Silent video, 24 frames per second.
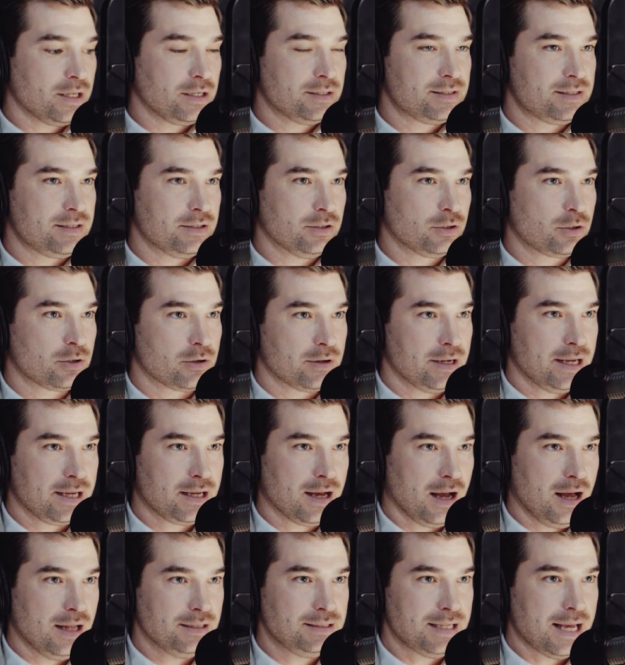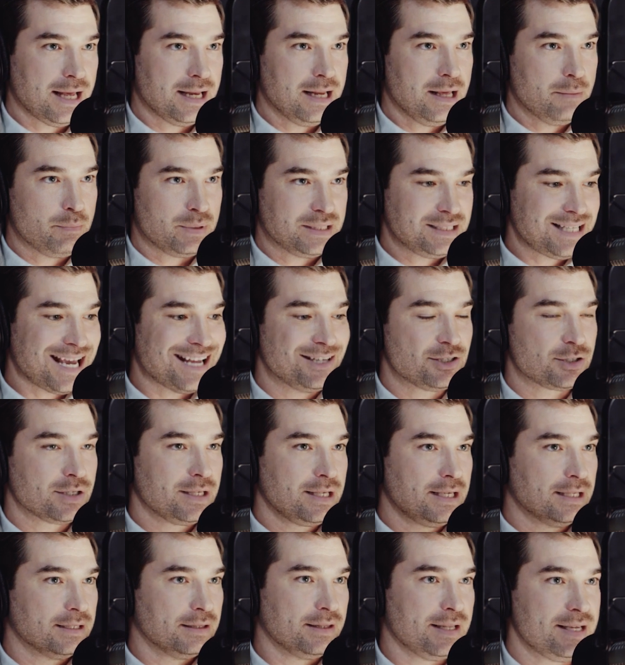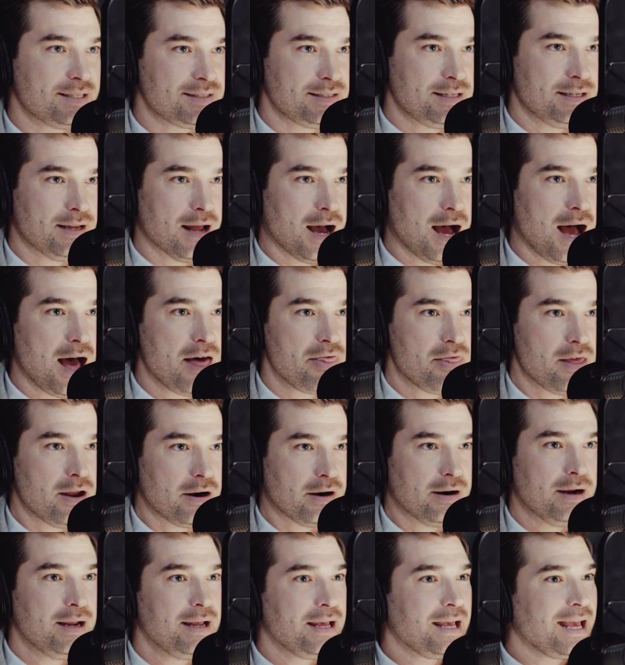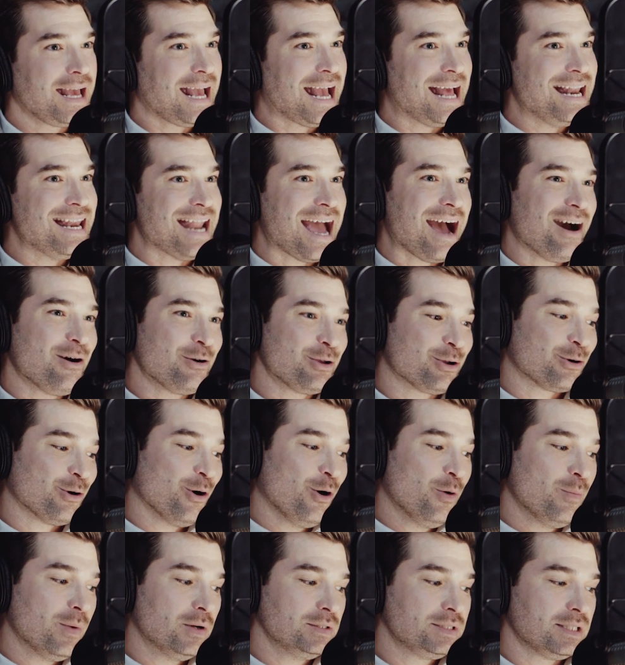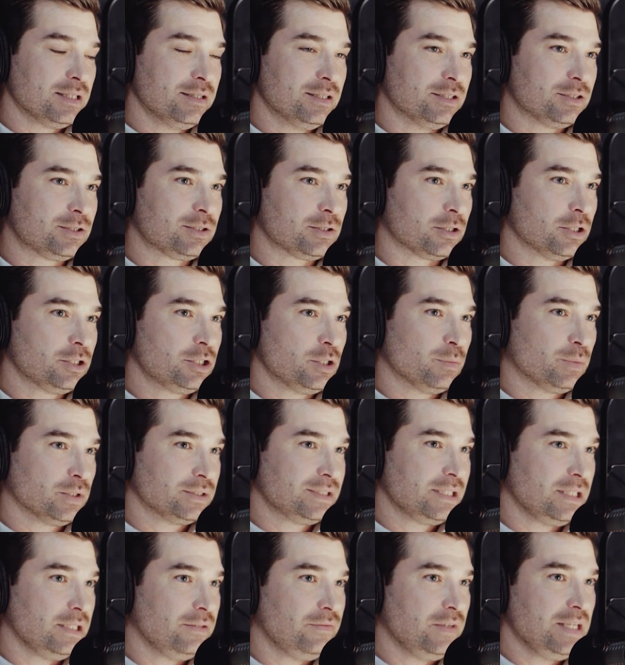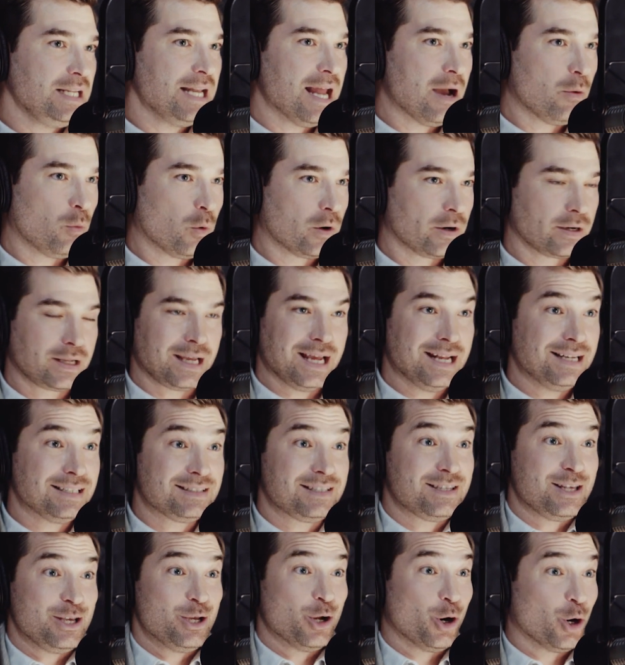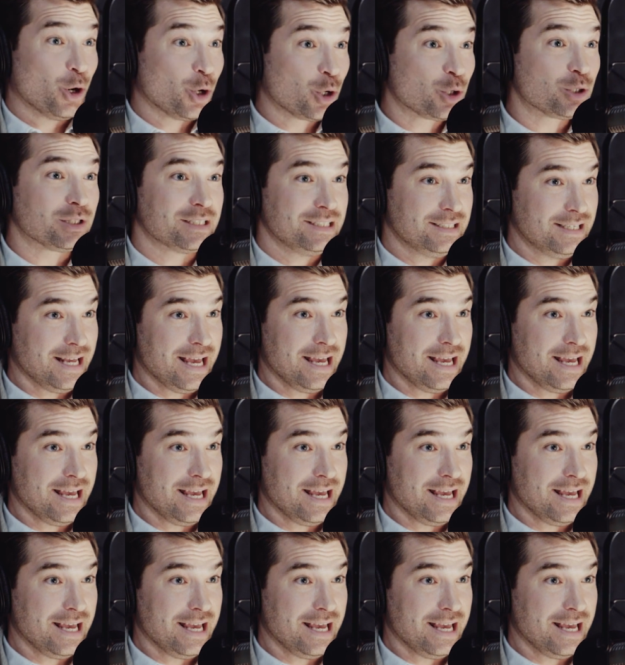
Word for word: can still create content and potentially get listed on there. And now you're almost in this searchable T V network, and it's the early